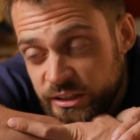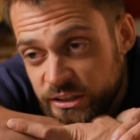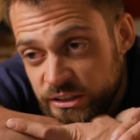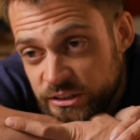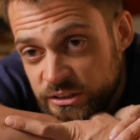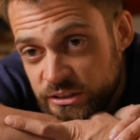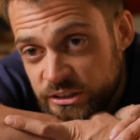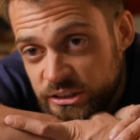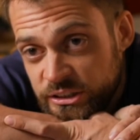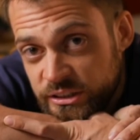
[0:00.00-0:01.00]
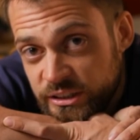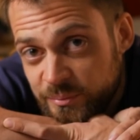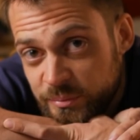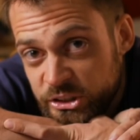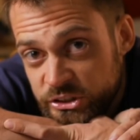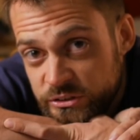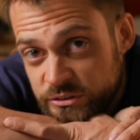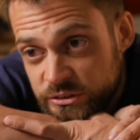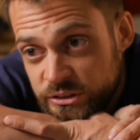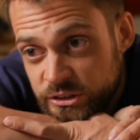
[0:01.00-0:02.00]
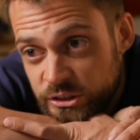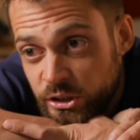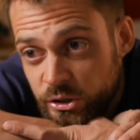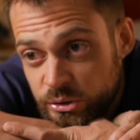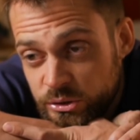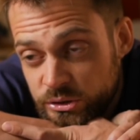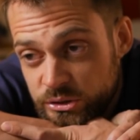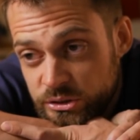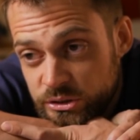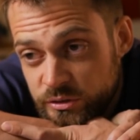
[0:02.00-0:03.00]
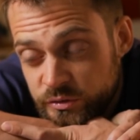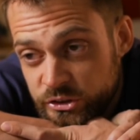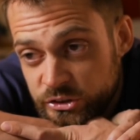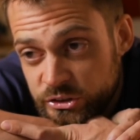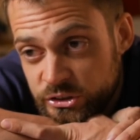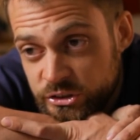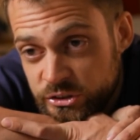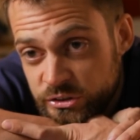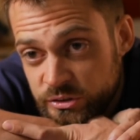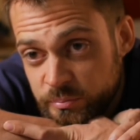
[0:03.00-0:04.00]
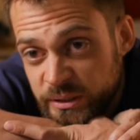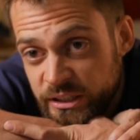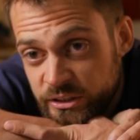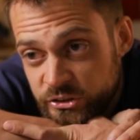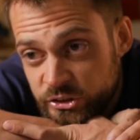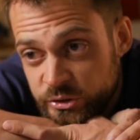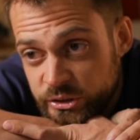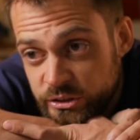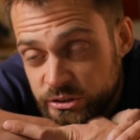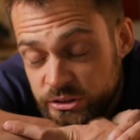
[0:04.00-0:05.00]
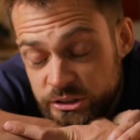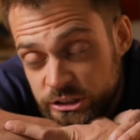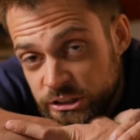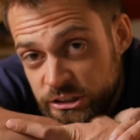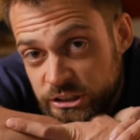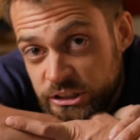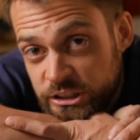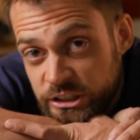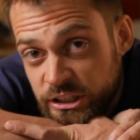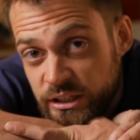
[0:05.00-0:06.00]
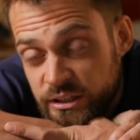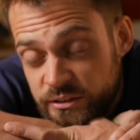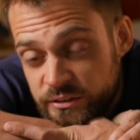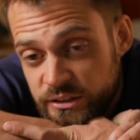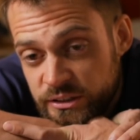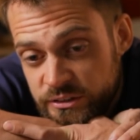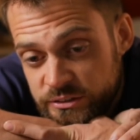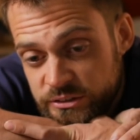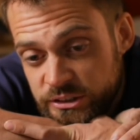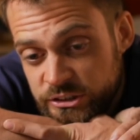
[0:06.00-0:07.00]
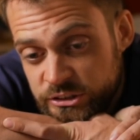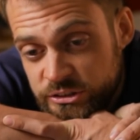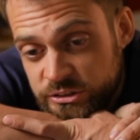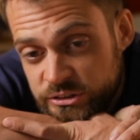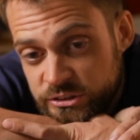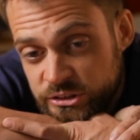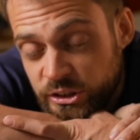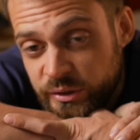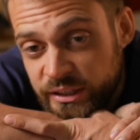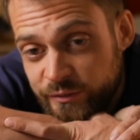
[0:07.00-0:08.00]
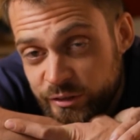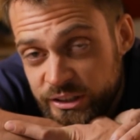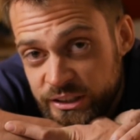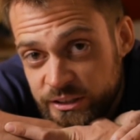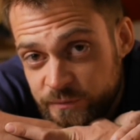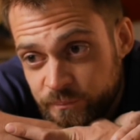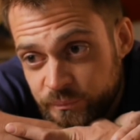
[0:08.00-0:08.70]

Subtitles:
the ambition and the goal of just being a student and just soaking everything in.